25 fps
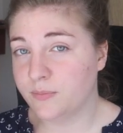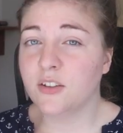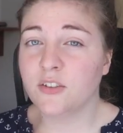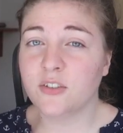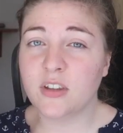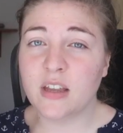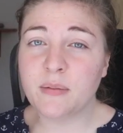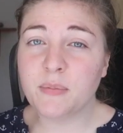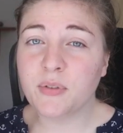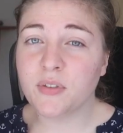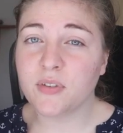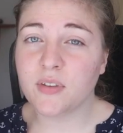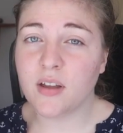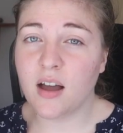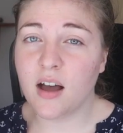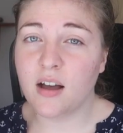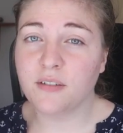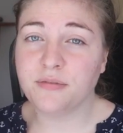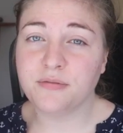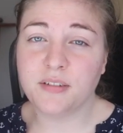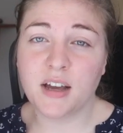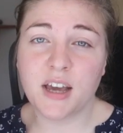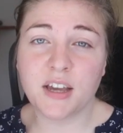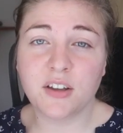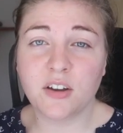Some
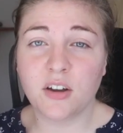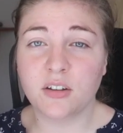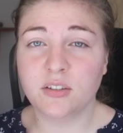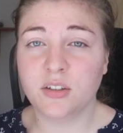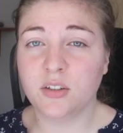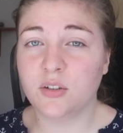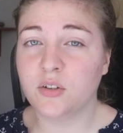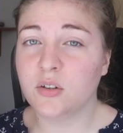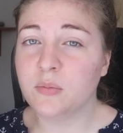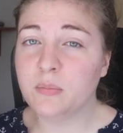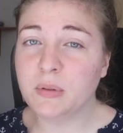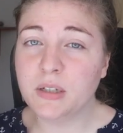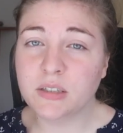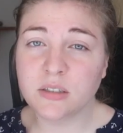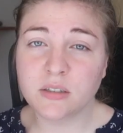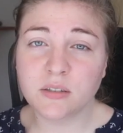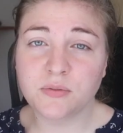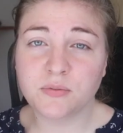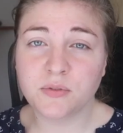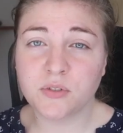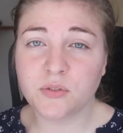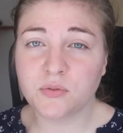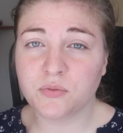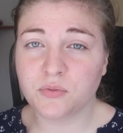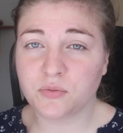stuff I got it completely
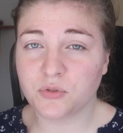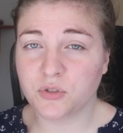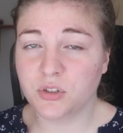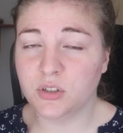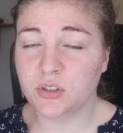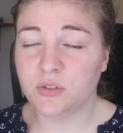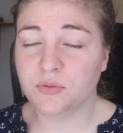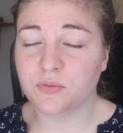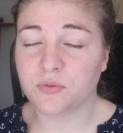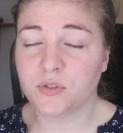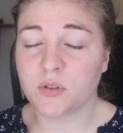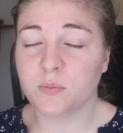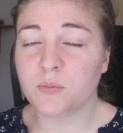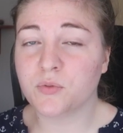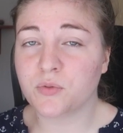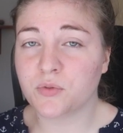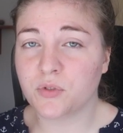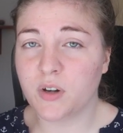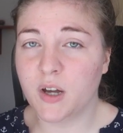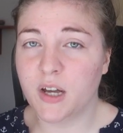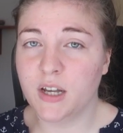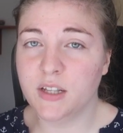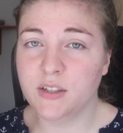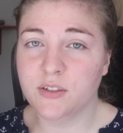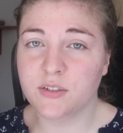for free from
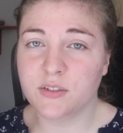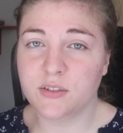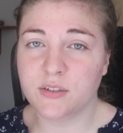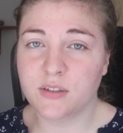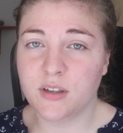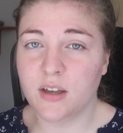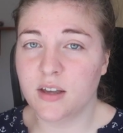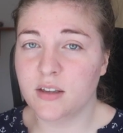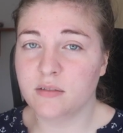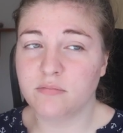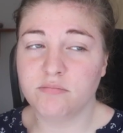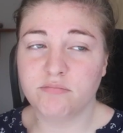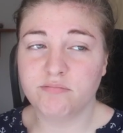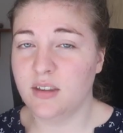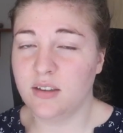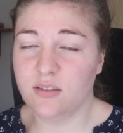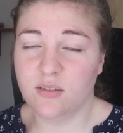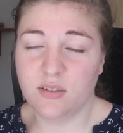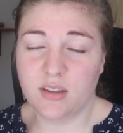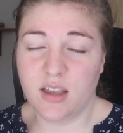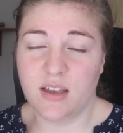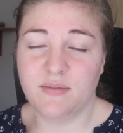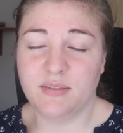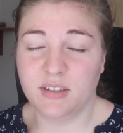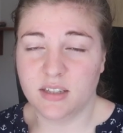friends that they
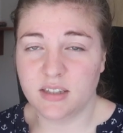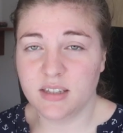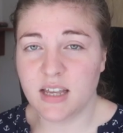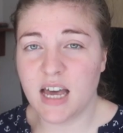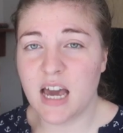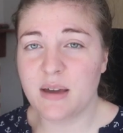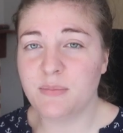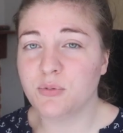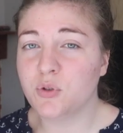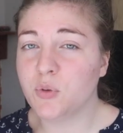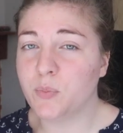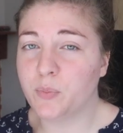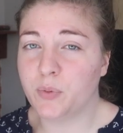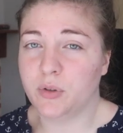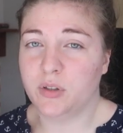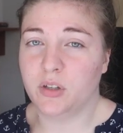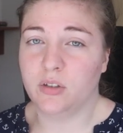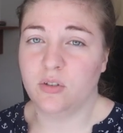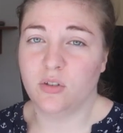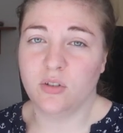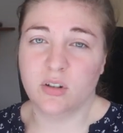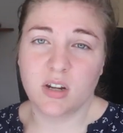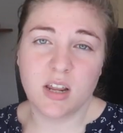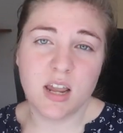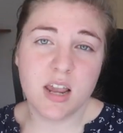don't have the time to put
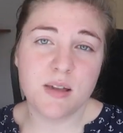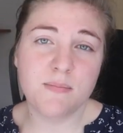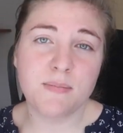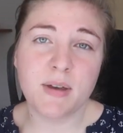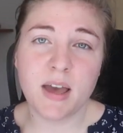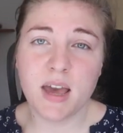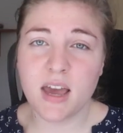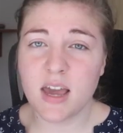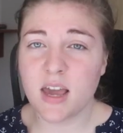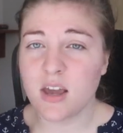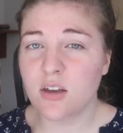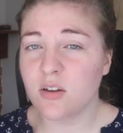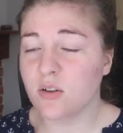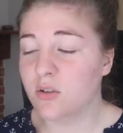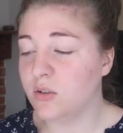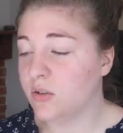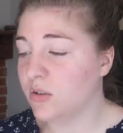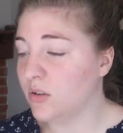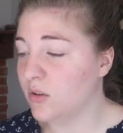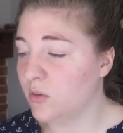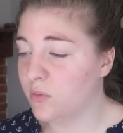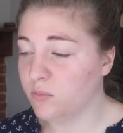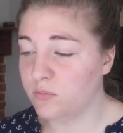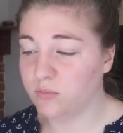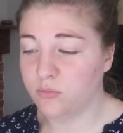it on eBay
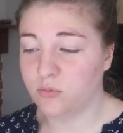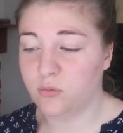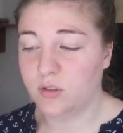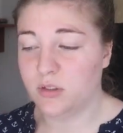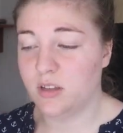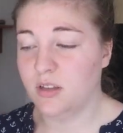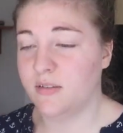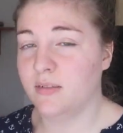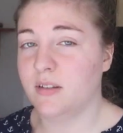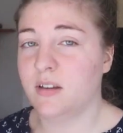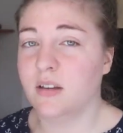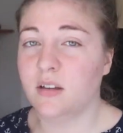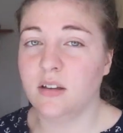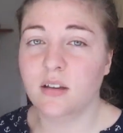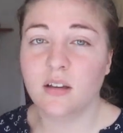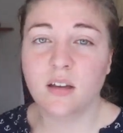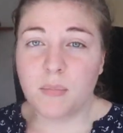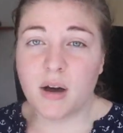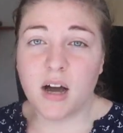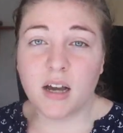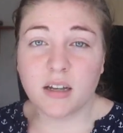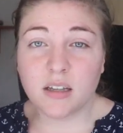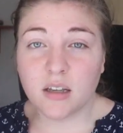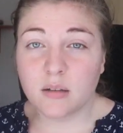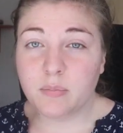or whatever
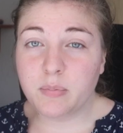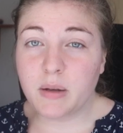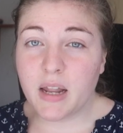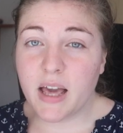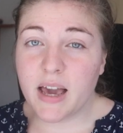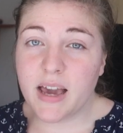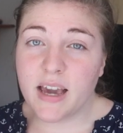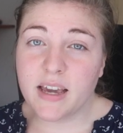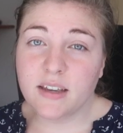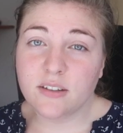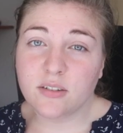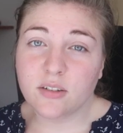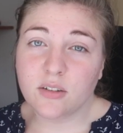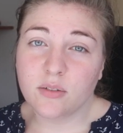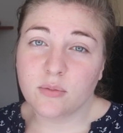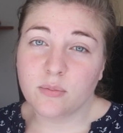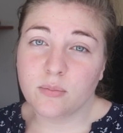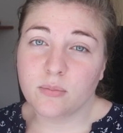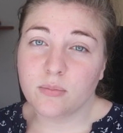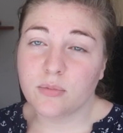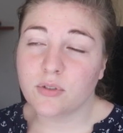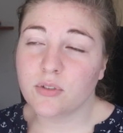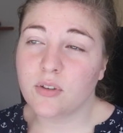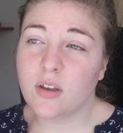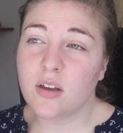marketplace,
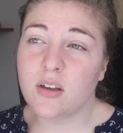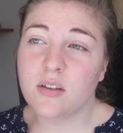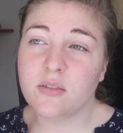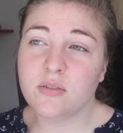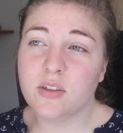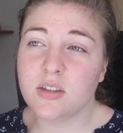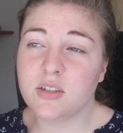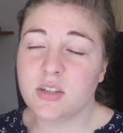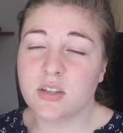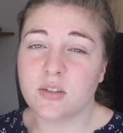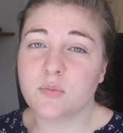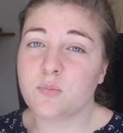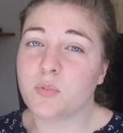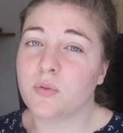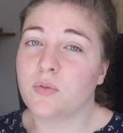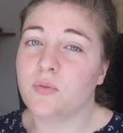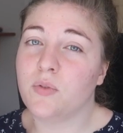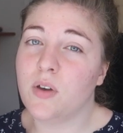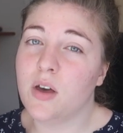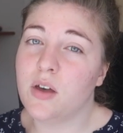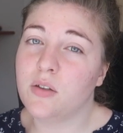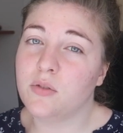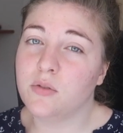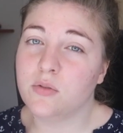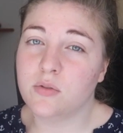so they just
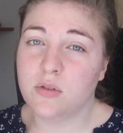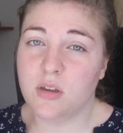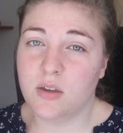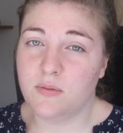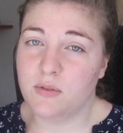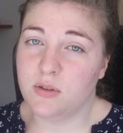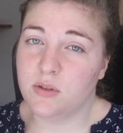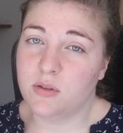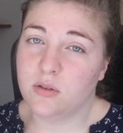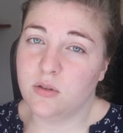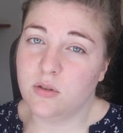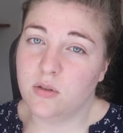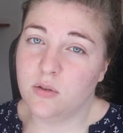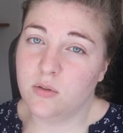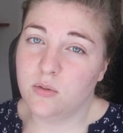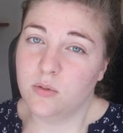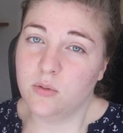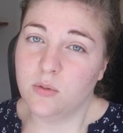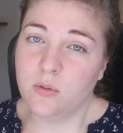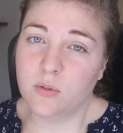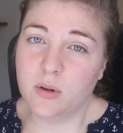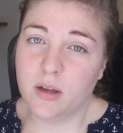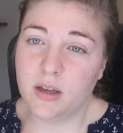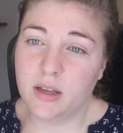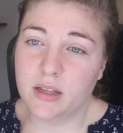prefer to give it to
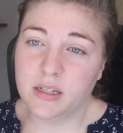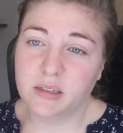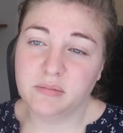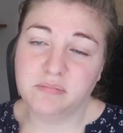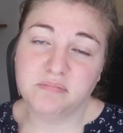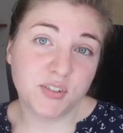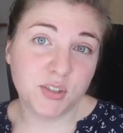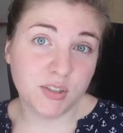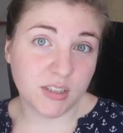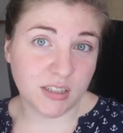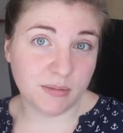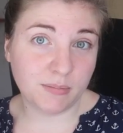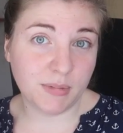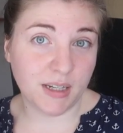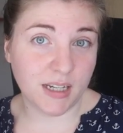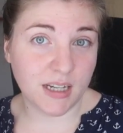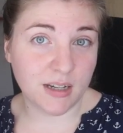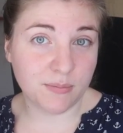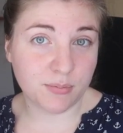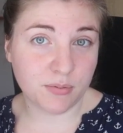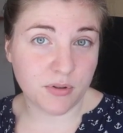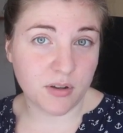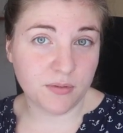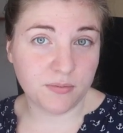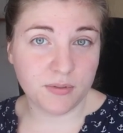you, and you can make
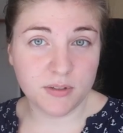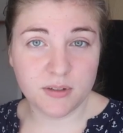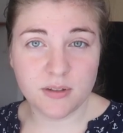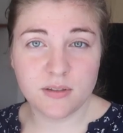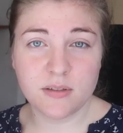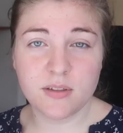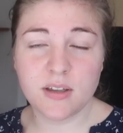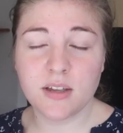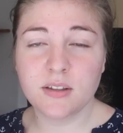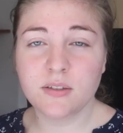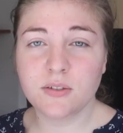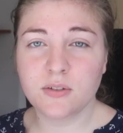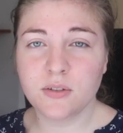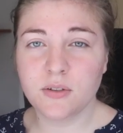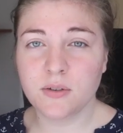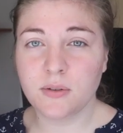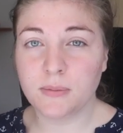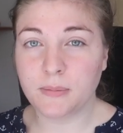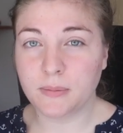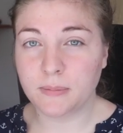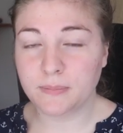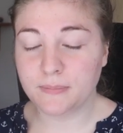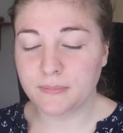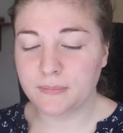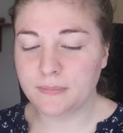a profit on that
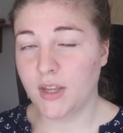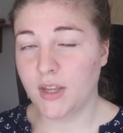too.